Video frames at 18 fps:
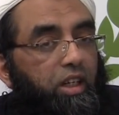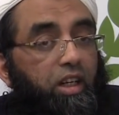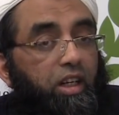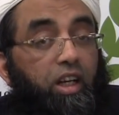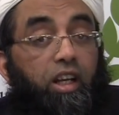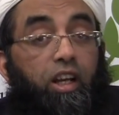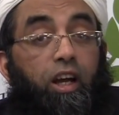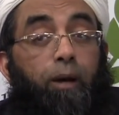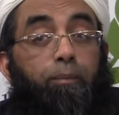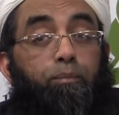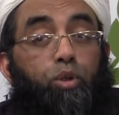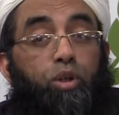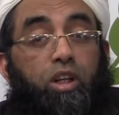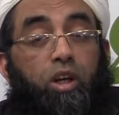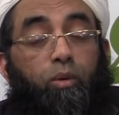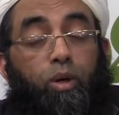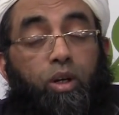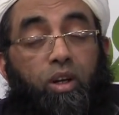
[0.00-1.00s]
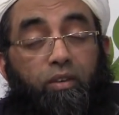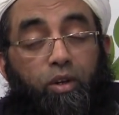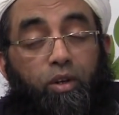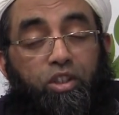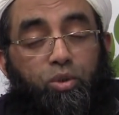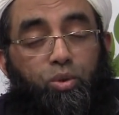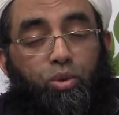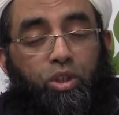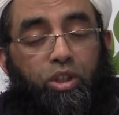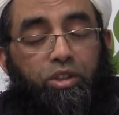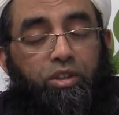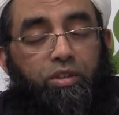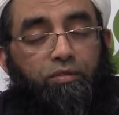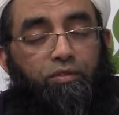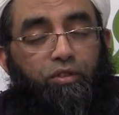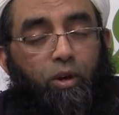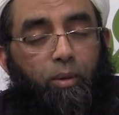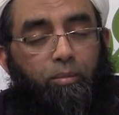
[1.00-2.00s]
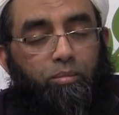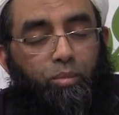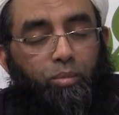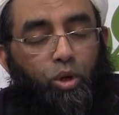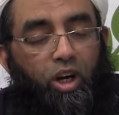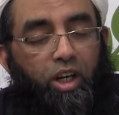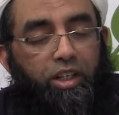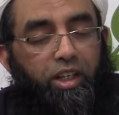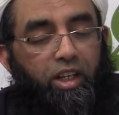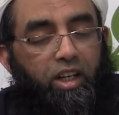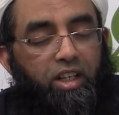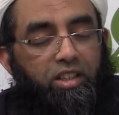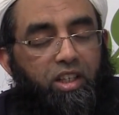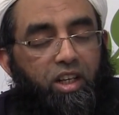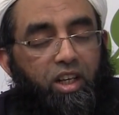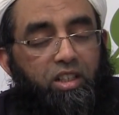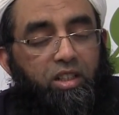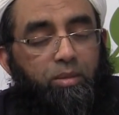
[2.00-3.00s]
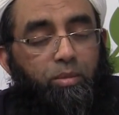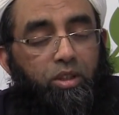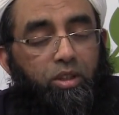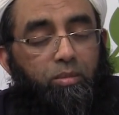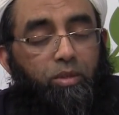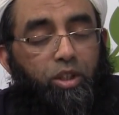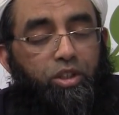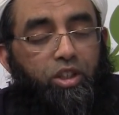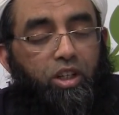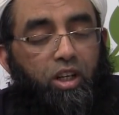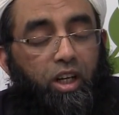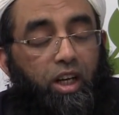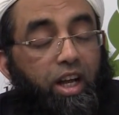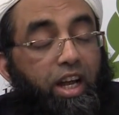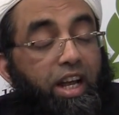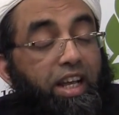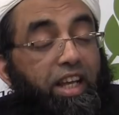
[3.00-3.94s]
Like alhamdulillah, one of our students from Bukhari class, Asmat, mashallah,